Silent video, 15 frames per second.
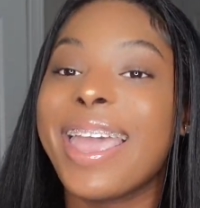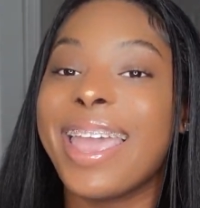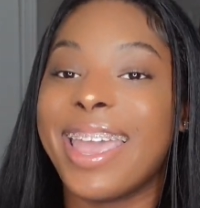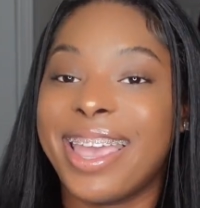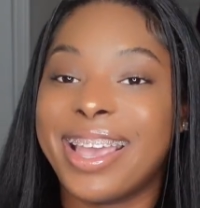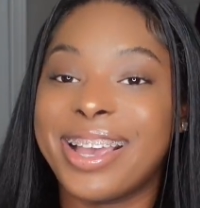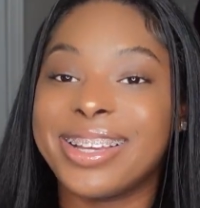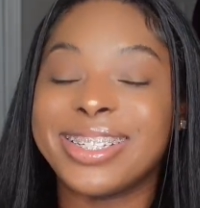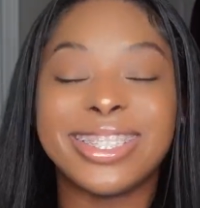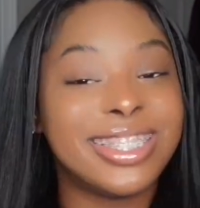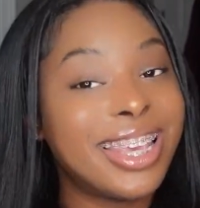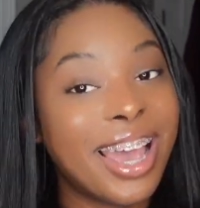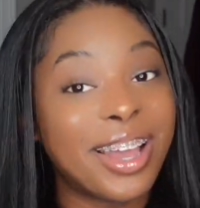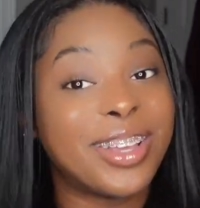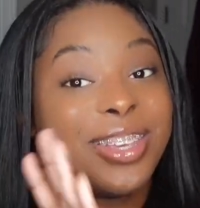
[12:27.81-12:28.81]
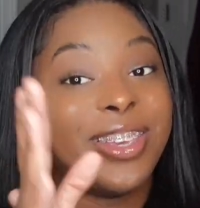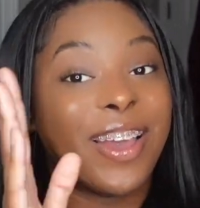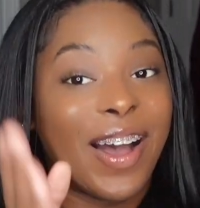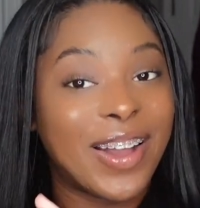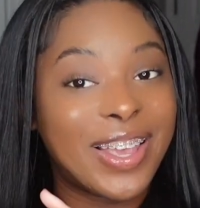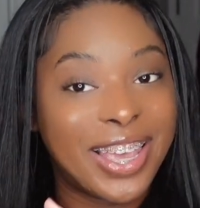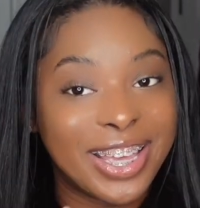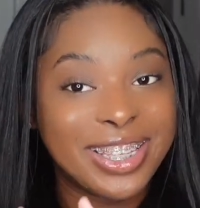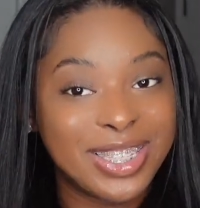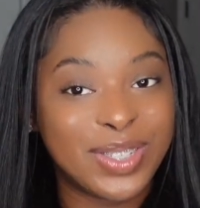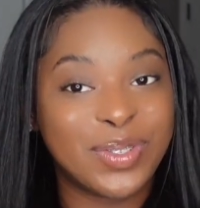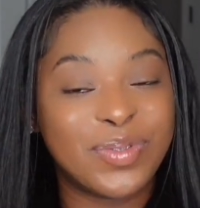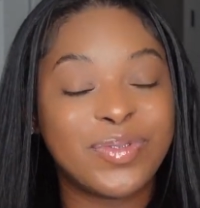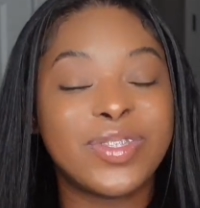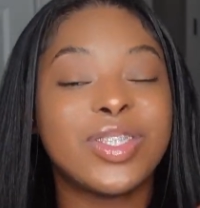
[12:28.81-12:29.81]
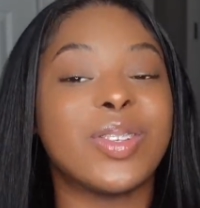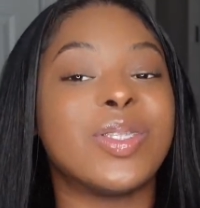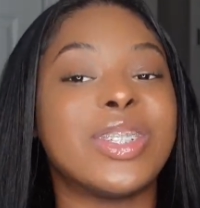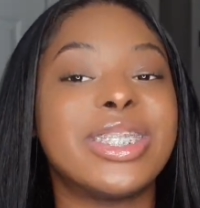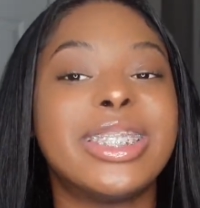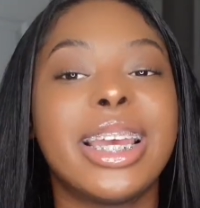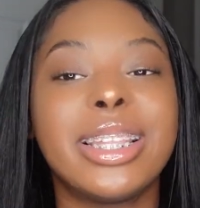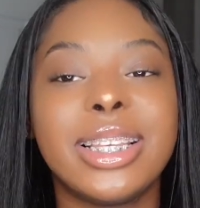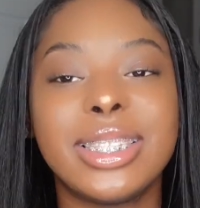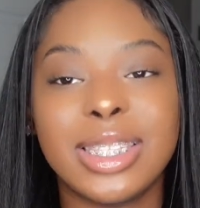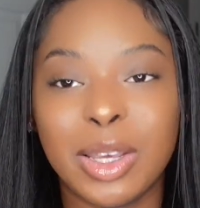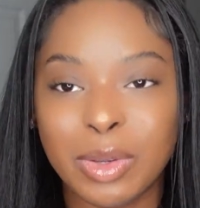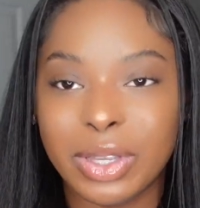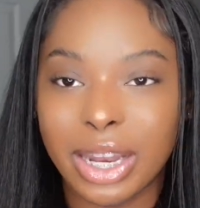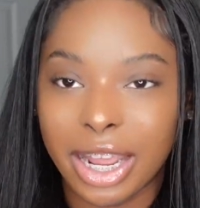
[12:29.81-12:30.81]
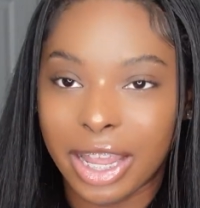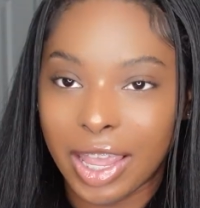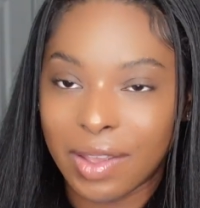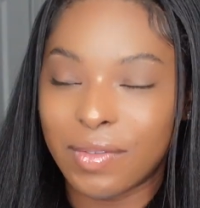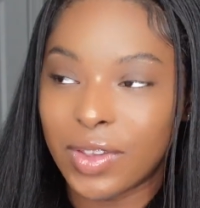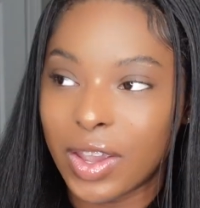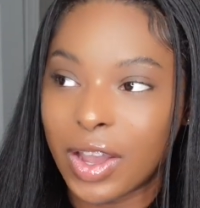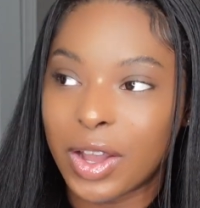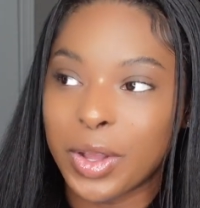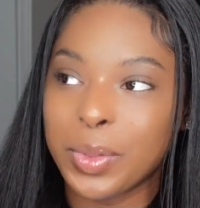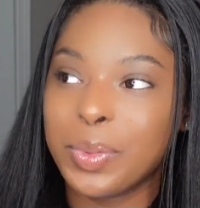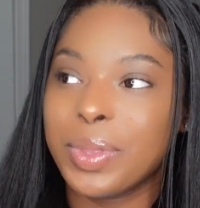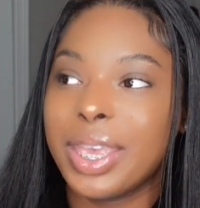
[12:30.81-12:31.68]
And yeah, y'all can too. So just take these tips that I gave y'all